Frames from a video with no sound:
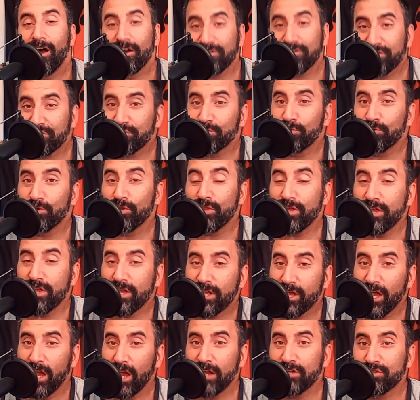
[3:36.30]
I saw the
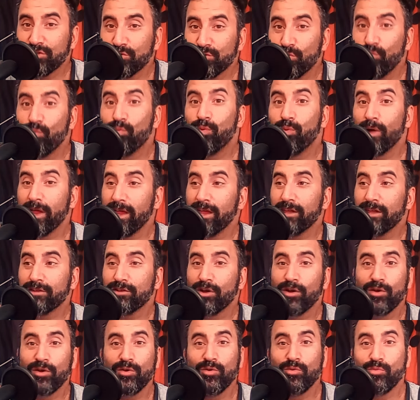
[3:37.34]
occasional
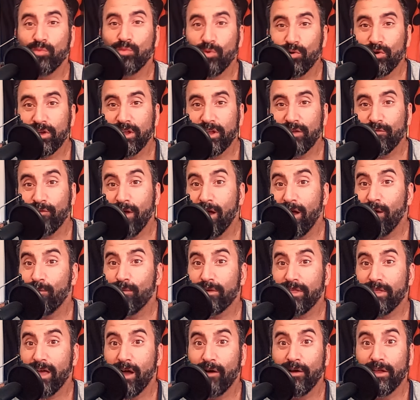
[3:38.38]
weirdo walking around
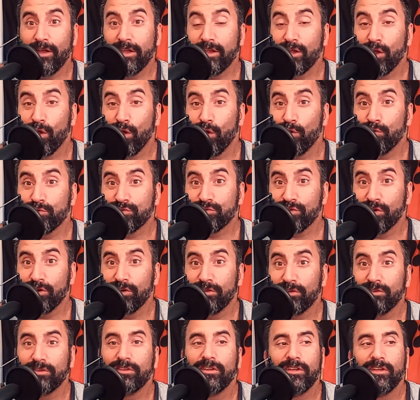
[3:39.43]
without any clothes
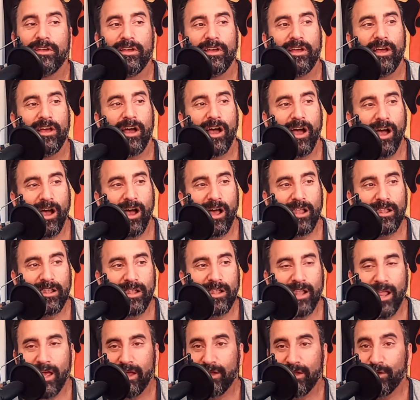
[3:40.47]
on, uh,
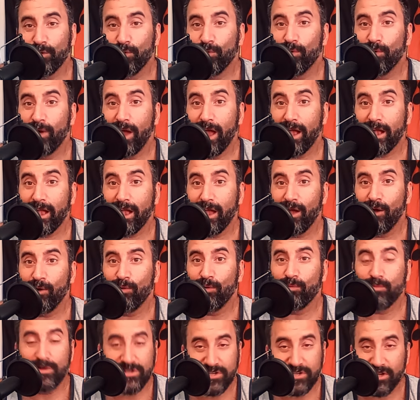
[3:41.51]
letting it all hang
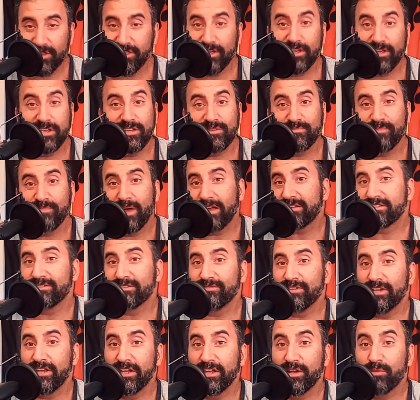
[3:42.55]
out, which I think is
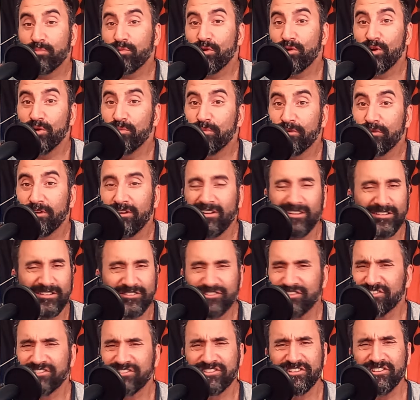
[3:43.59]
massively inappropriate
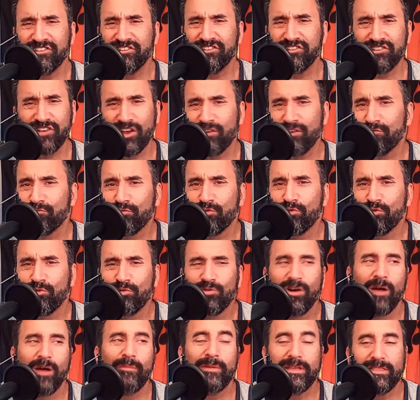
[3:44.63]
just in
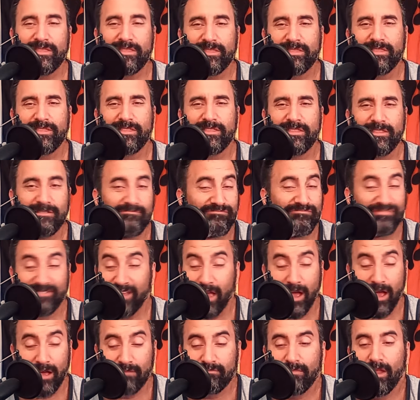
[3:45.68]
general. I mean,
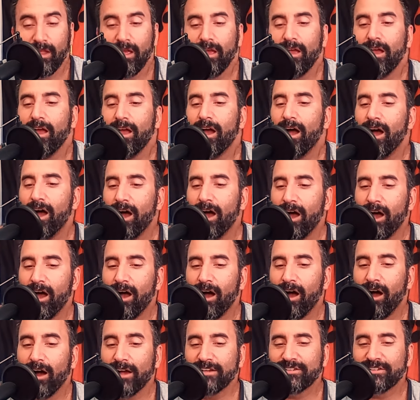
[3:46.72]
yeah,
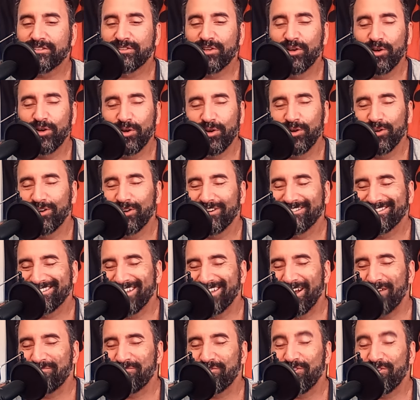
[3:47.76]
uh, I saw
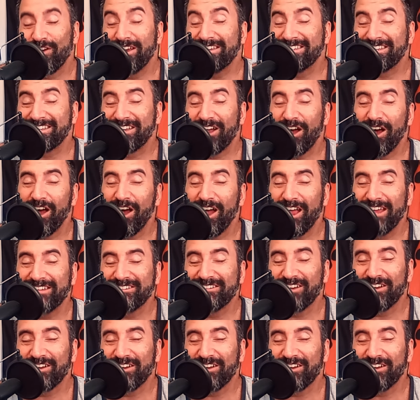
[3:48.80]
some crazy guy